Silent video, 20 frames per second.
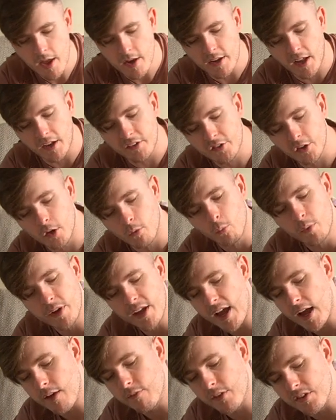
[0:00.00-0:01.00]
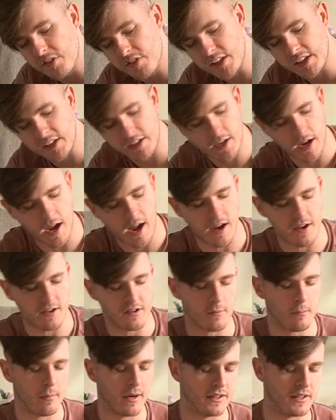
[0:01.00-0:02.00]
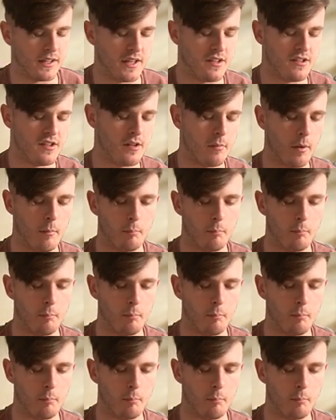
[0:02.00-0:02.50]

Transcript: Next up, we have zinc and magnesium.